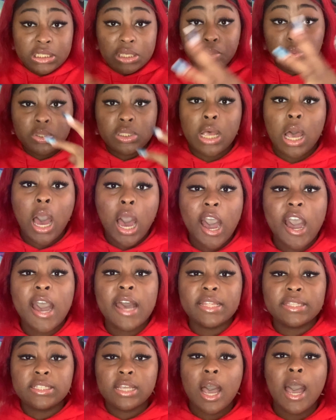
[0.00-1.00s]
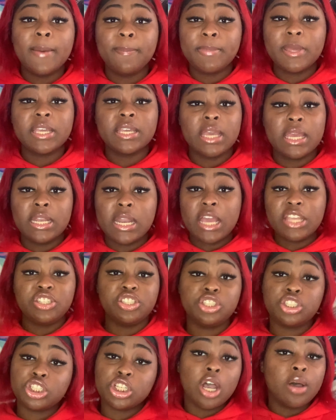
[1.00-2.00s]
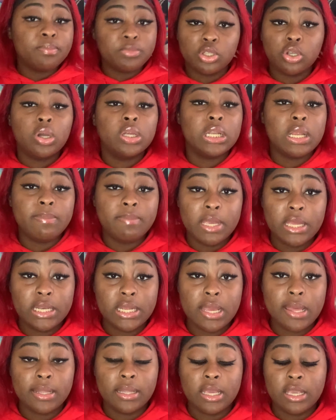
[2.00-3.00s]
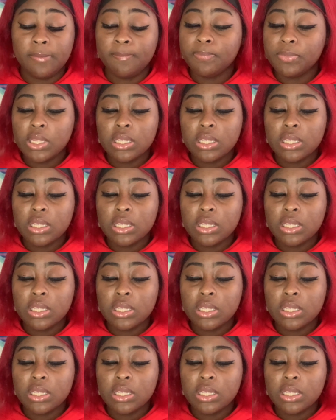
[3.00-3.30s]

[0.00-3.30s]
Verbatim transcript: it was a hot topic and I jumped on immediately.